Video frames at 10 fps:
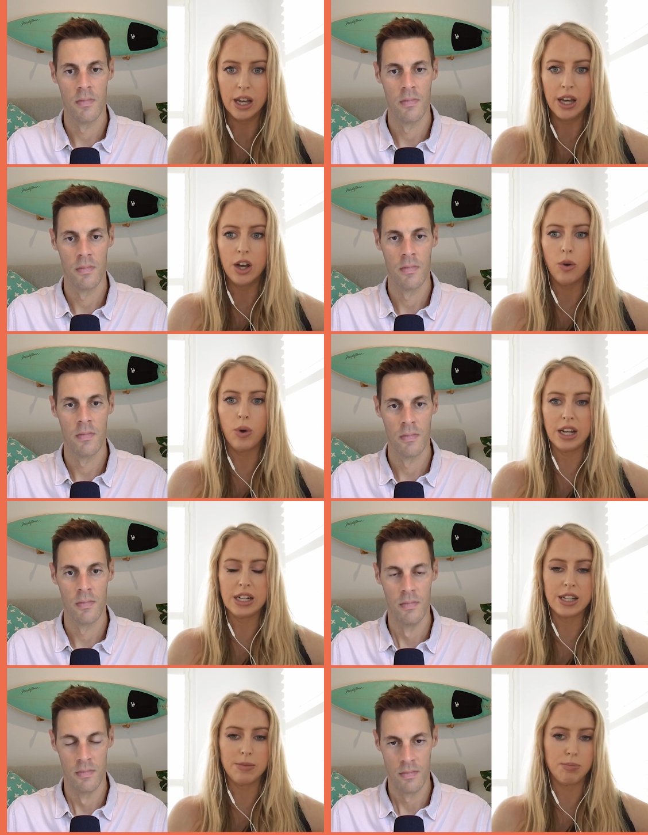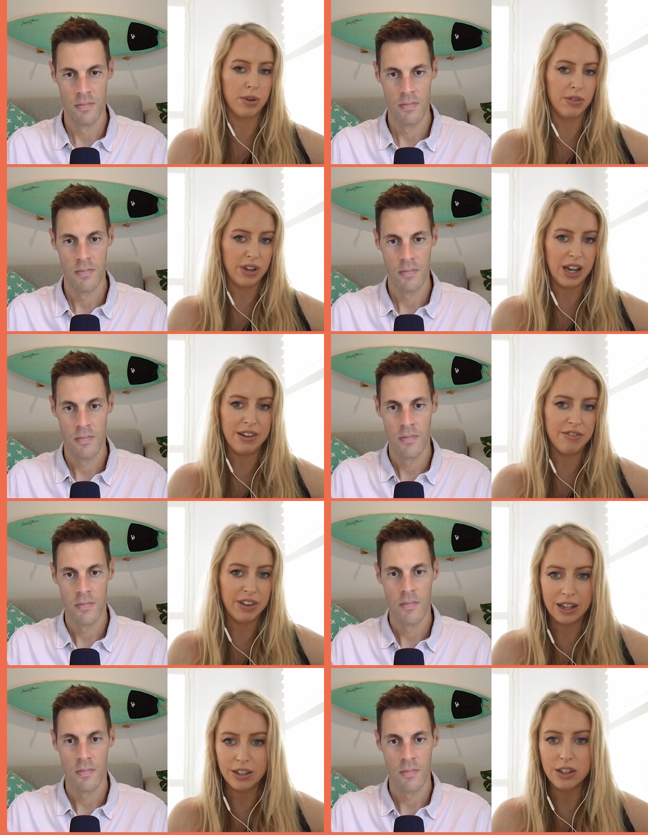Speaker 1: wanting to provide
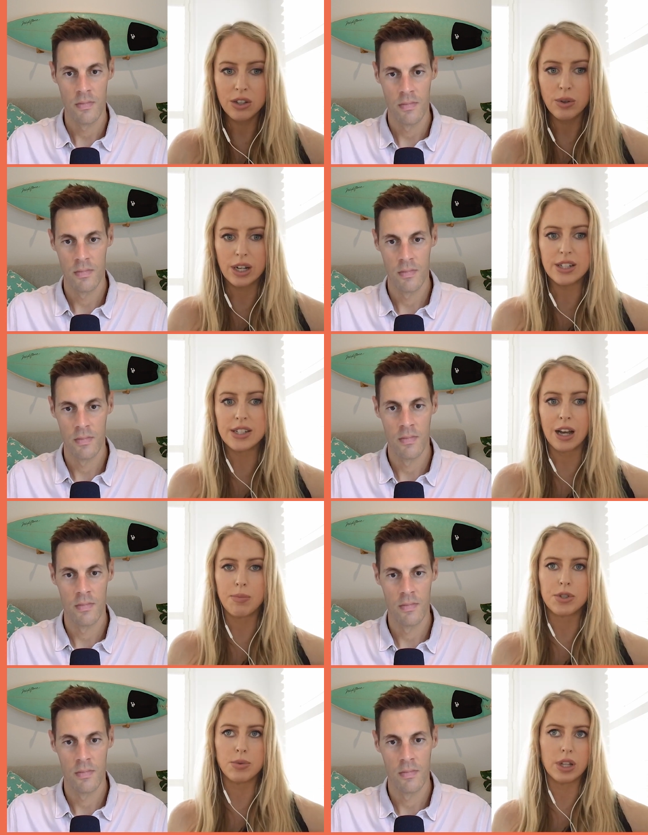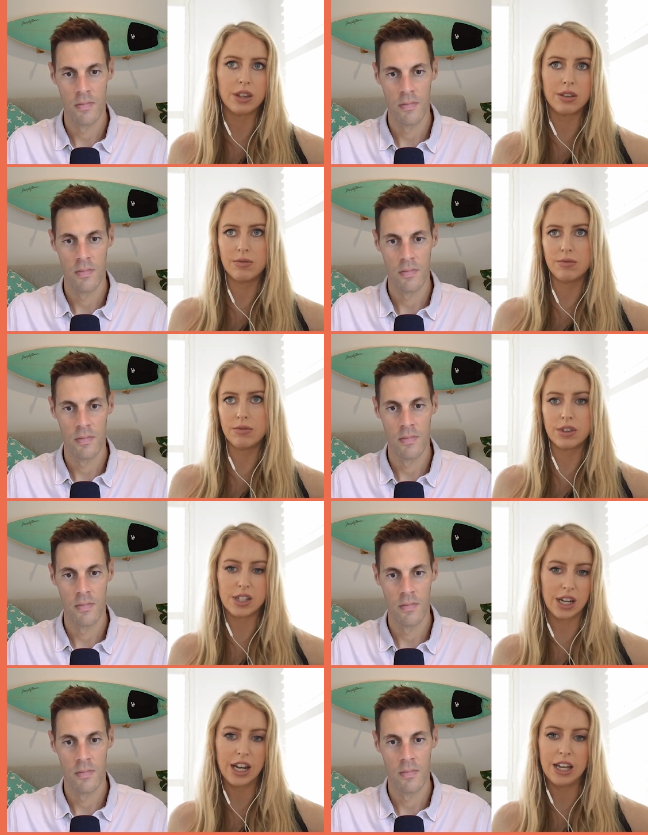value and adapt with the
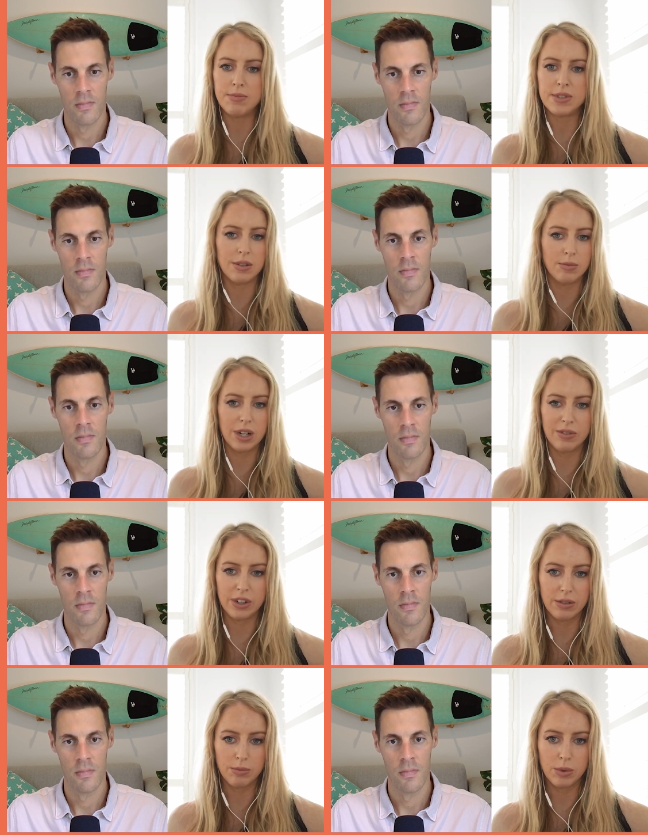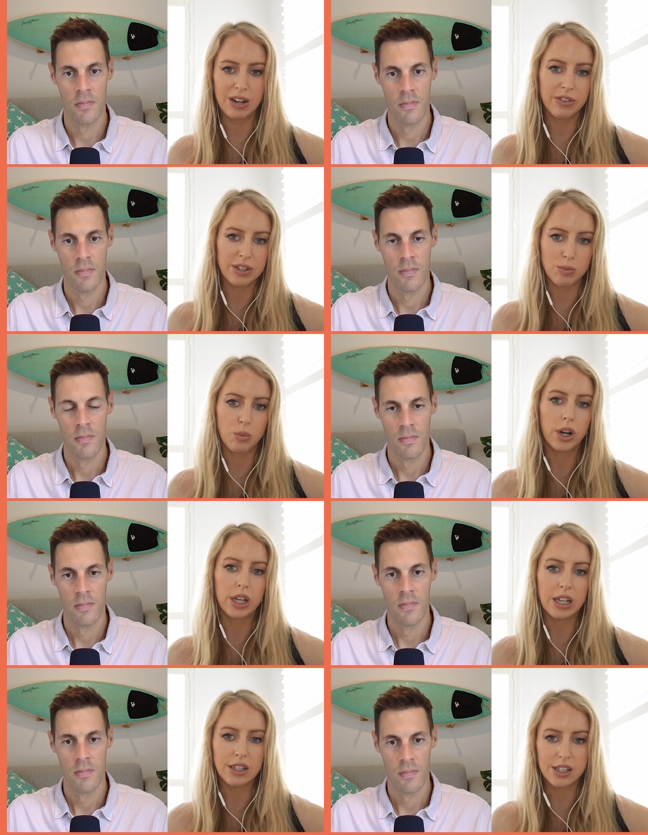times and whatever, whatever is
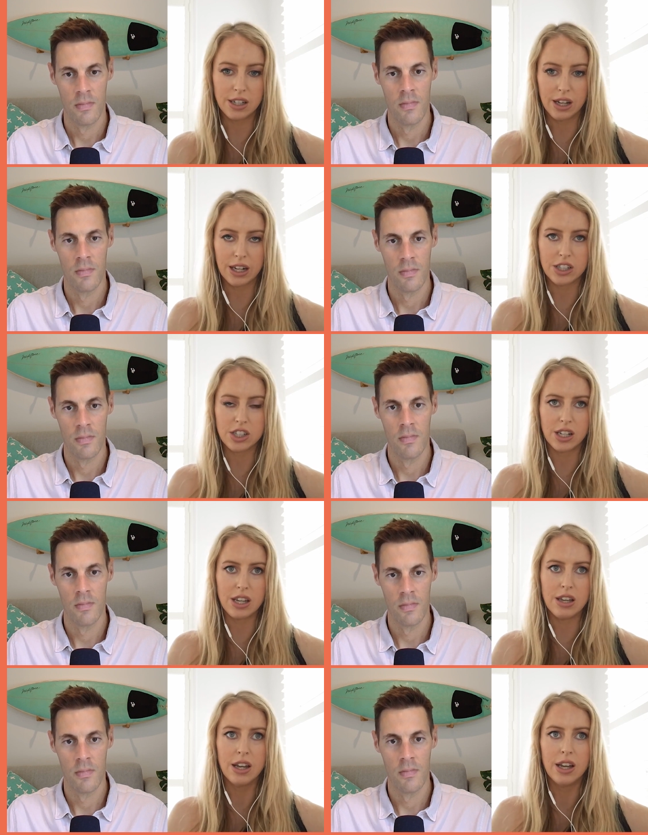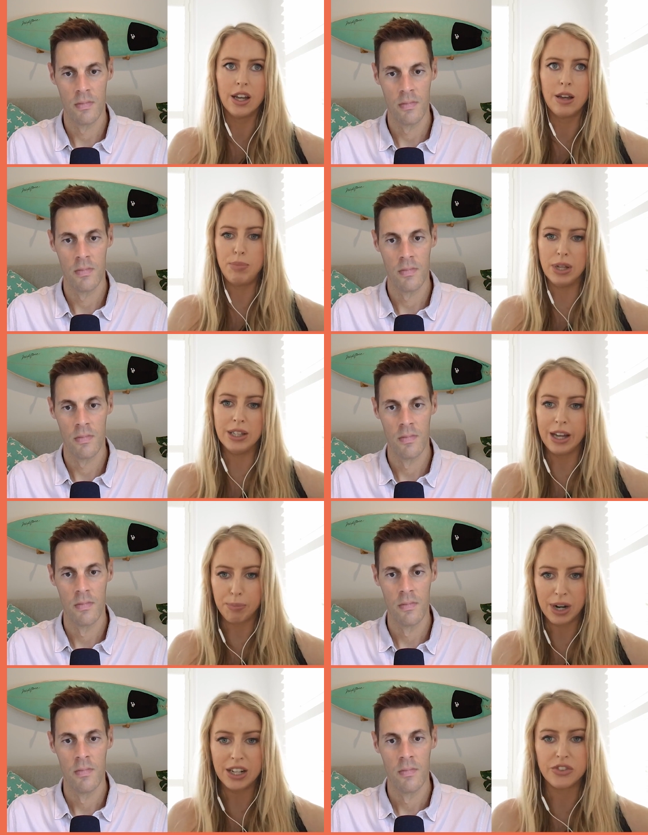working to actually build that
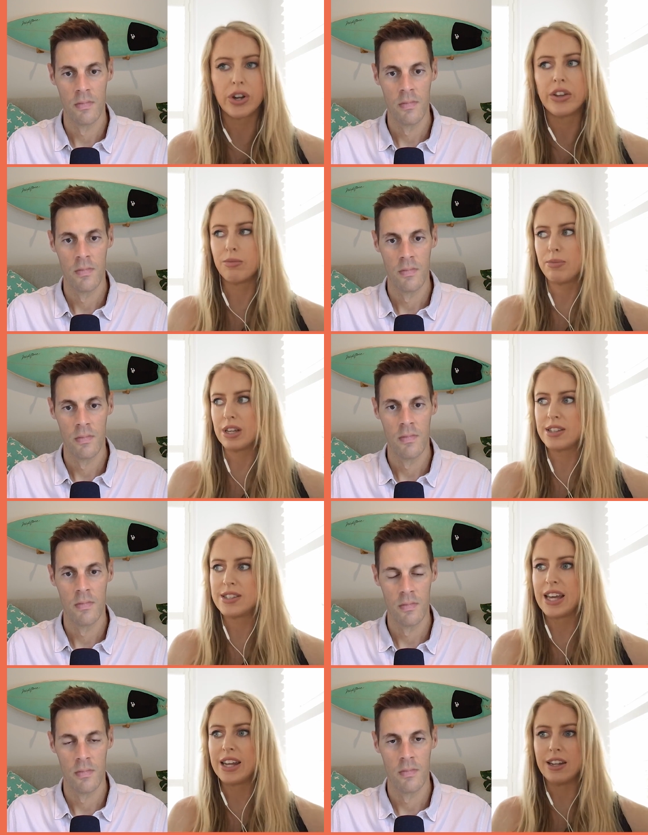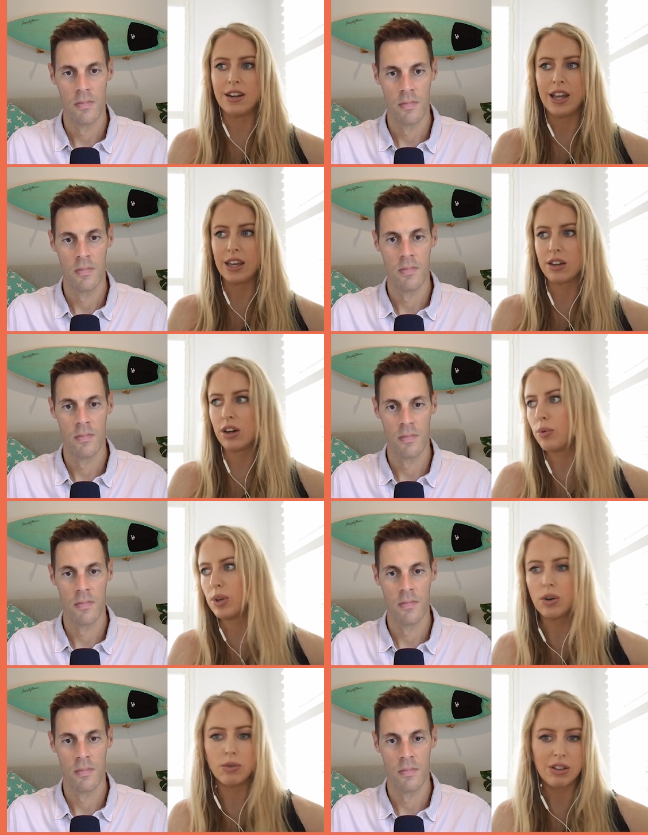brand, rather than being set in like, oh, we
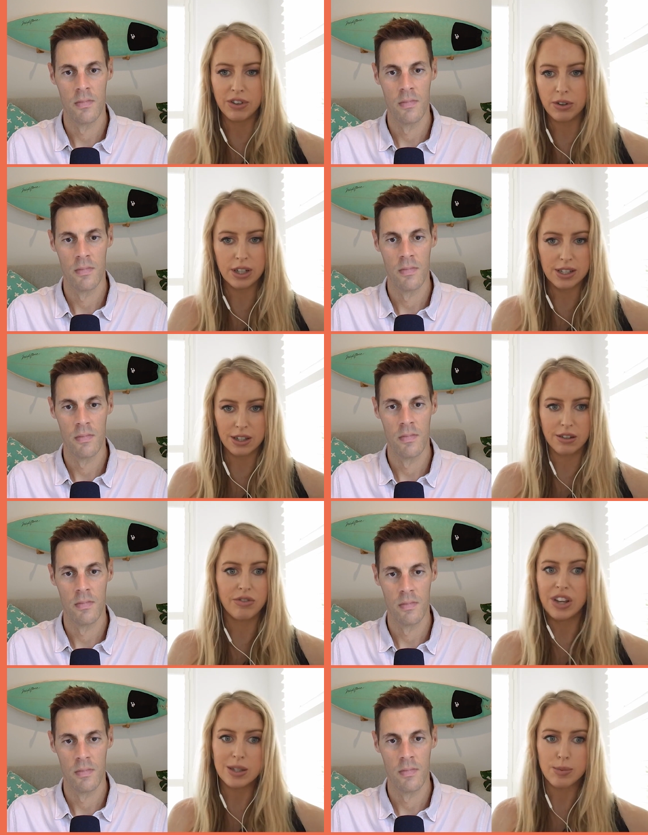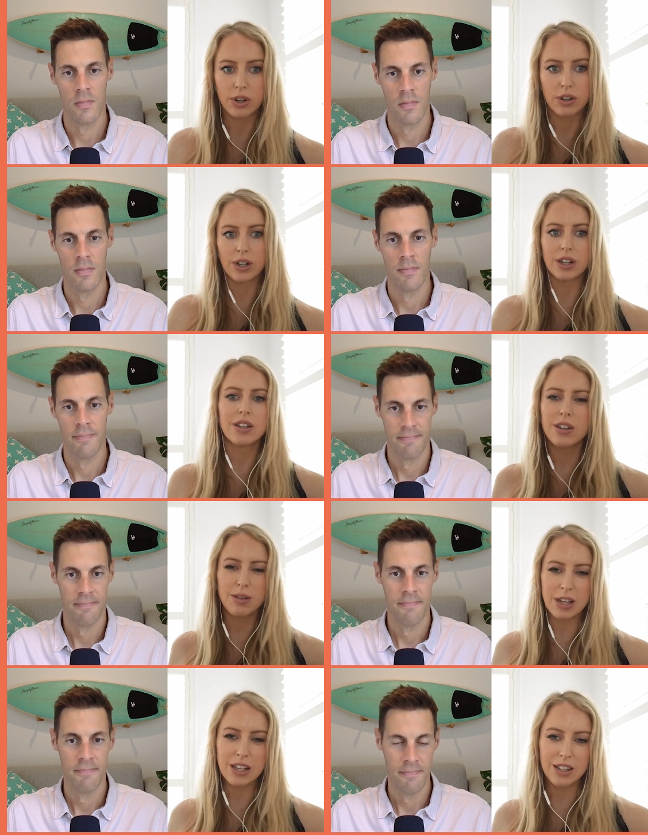only focus on Facebook, or, you know what I
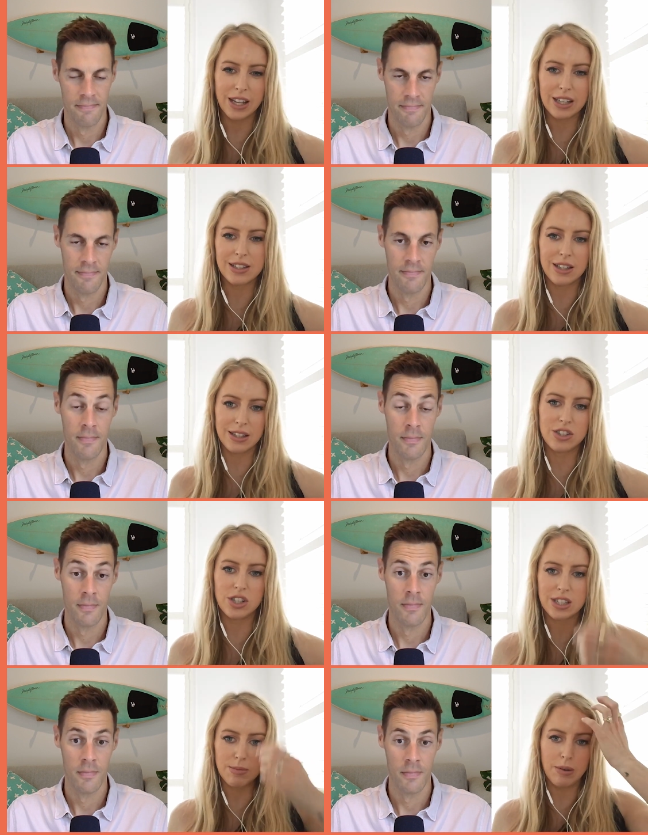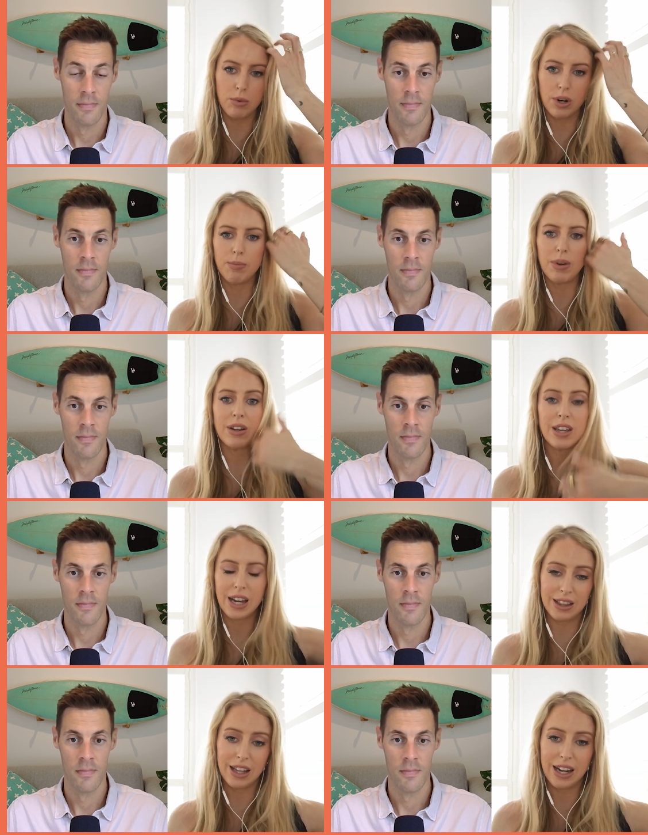mean? Like it's, it's just about more about
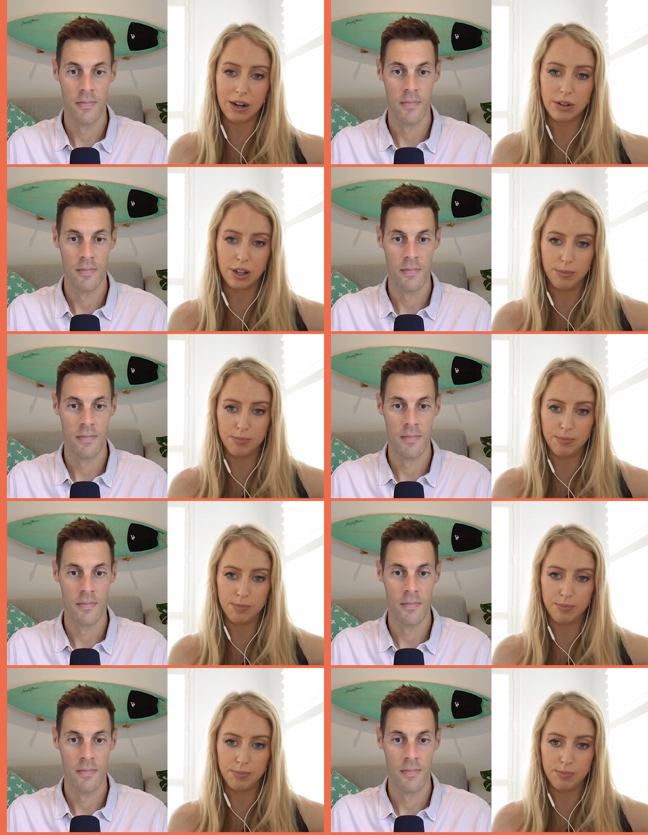getting that outcome.